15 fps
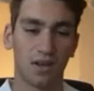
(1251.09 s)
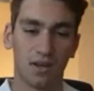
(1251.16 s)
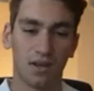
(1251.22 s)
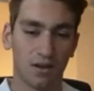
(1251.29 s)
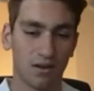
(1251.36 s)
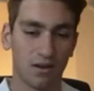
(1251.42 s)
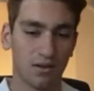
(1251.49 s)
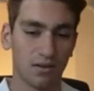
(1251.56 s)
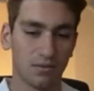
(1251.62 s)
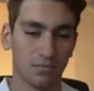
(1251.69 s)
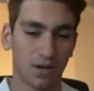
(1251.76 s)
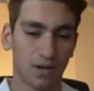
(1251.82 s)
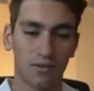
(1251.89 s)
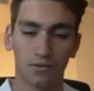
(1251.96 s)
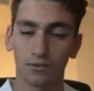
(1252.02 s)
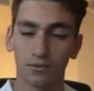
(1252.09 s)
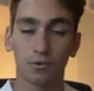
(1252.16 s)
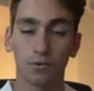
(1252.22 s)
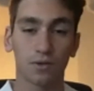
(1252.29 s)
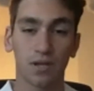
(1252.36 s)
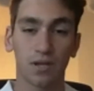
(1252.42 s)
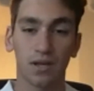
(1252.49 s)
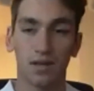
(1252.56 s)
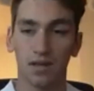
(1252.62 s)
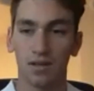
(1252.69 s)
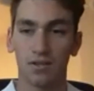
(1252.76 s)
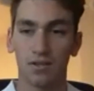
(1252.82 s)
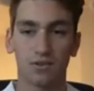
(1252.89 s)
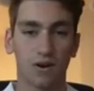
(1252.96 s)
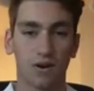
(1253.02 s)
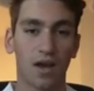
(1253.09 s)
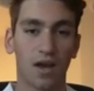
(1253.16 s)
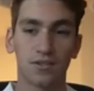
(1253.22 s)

either little kids or high